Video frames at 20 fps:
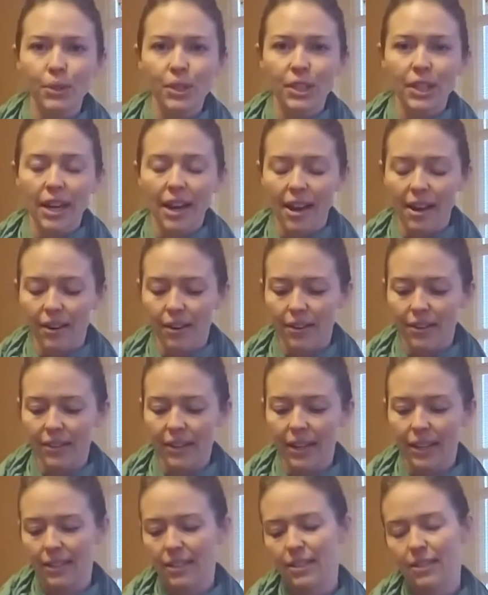channel
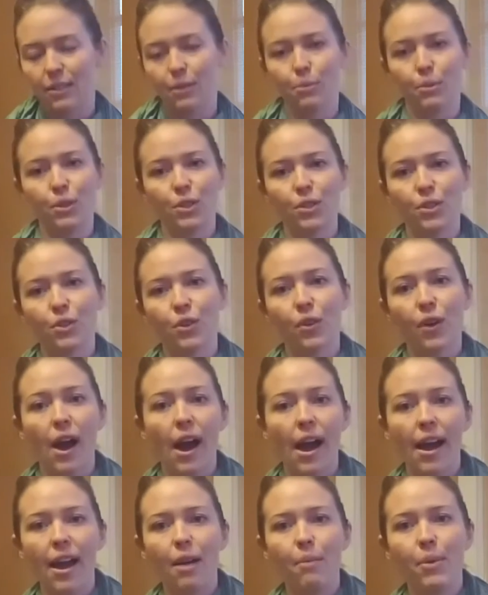and
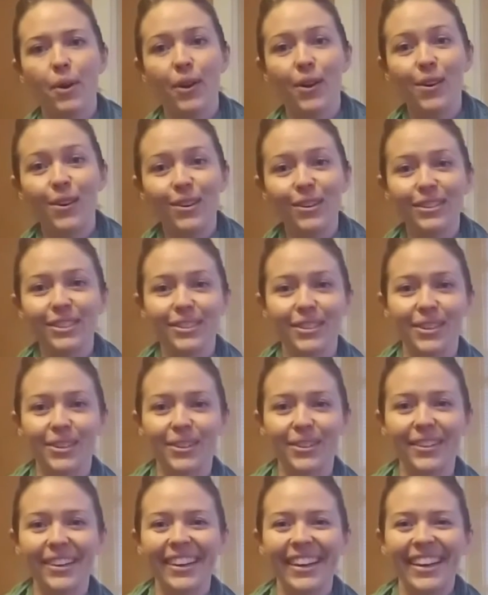subscribe, and
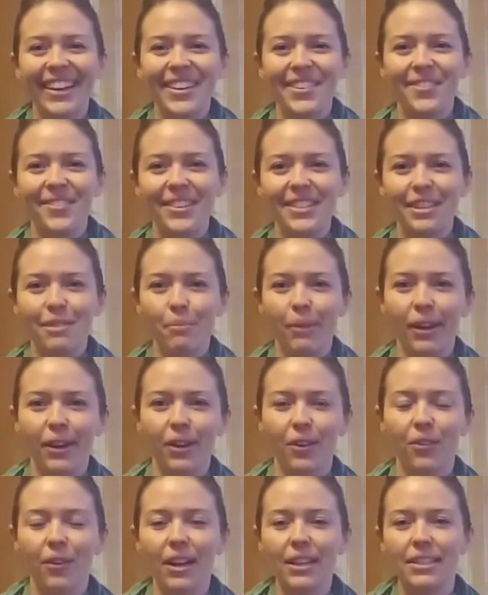also visit me
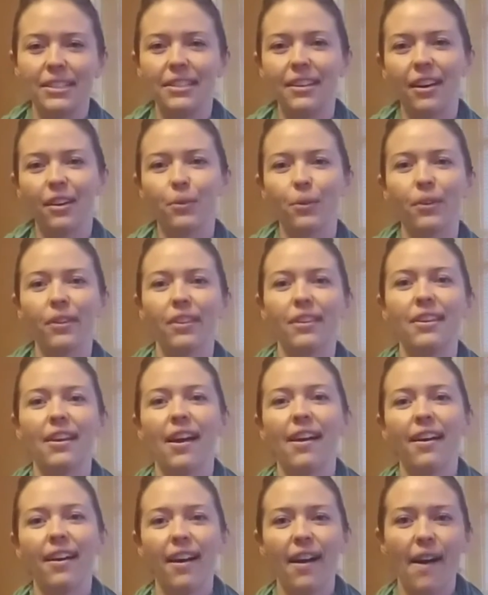at
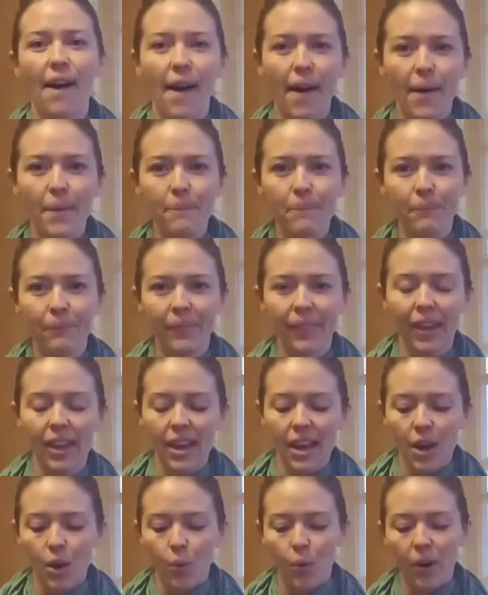graceduckworth.com,
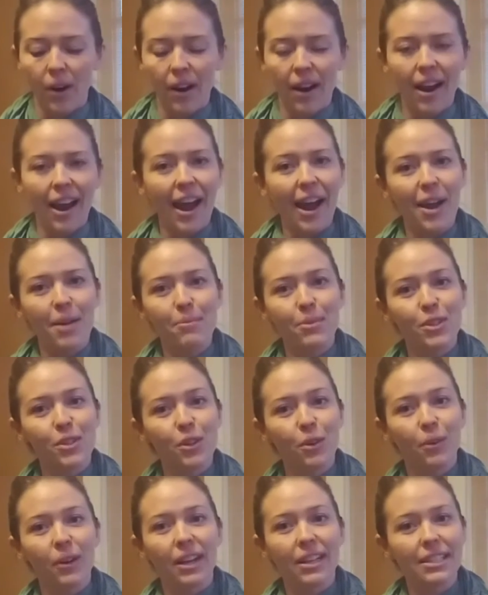where I'm
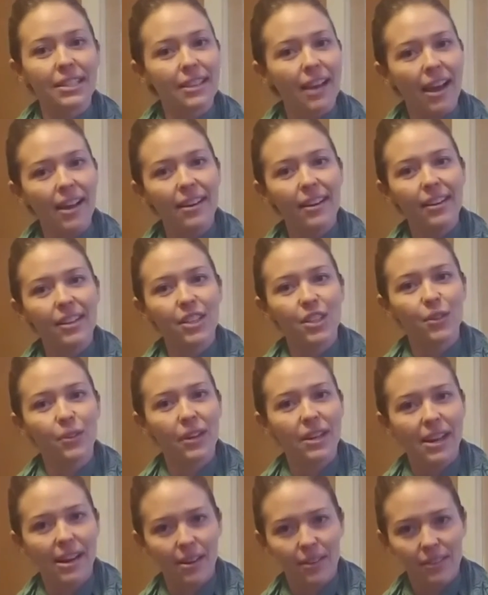so excited to
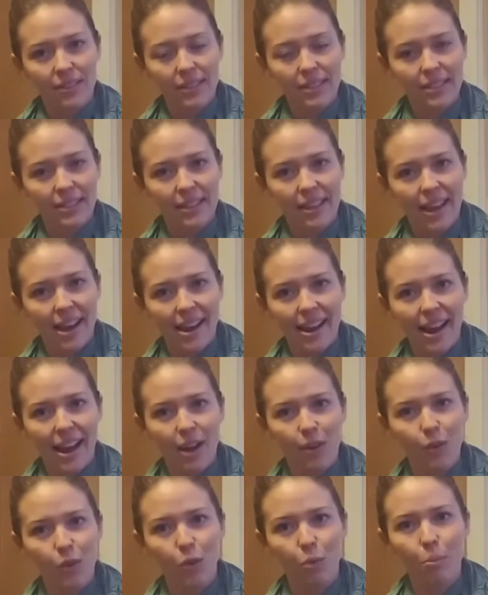announce that
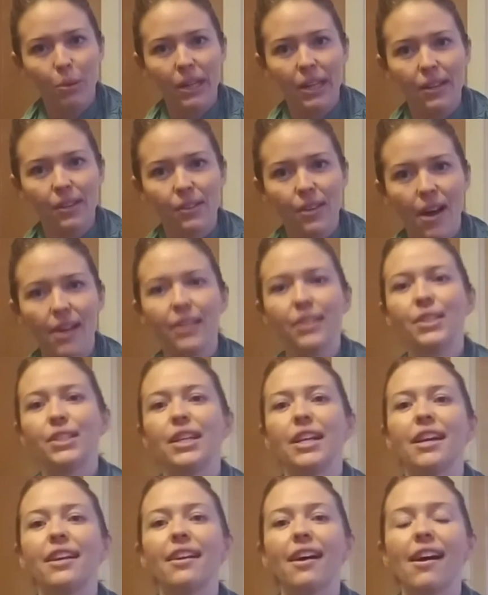I will be
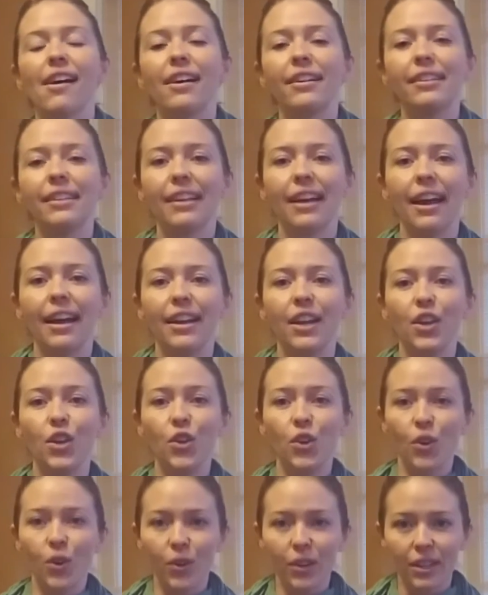launching an online
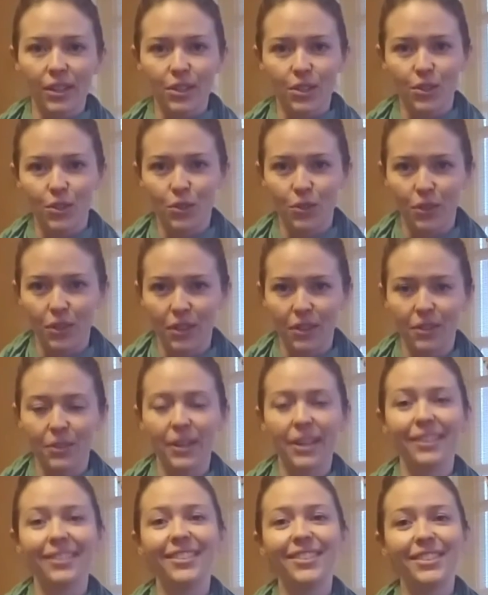yoga studio
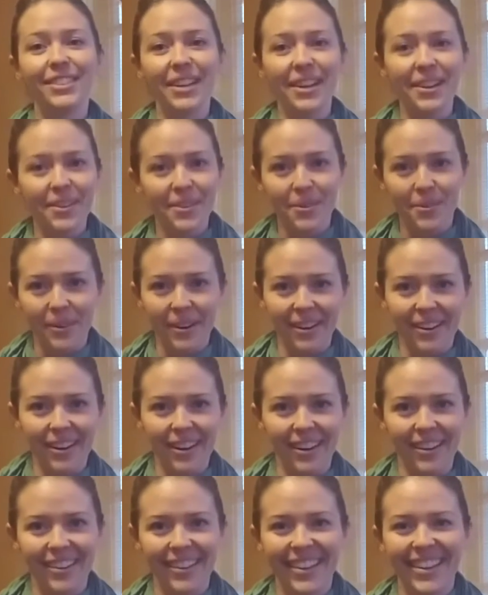in
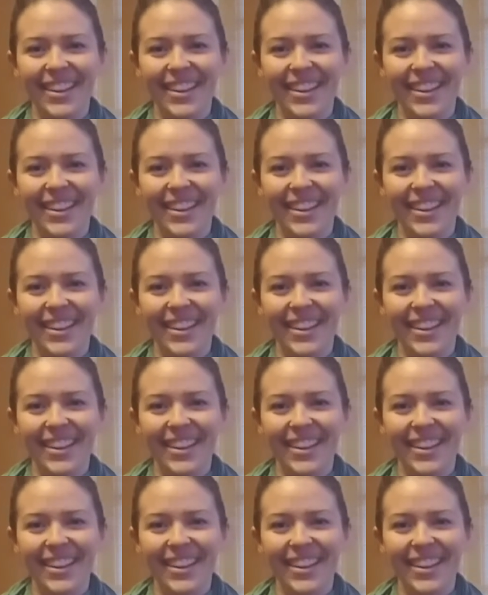January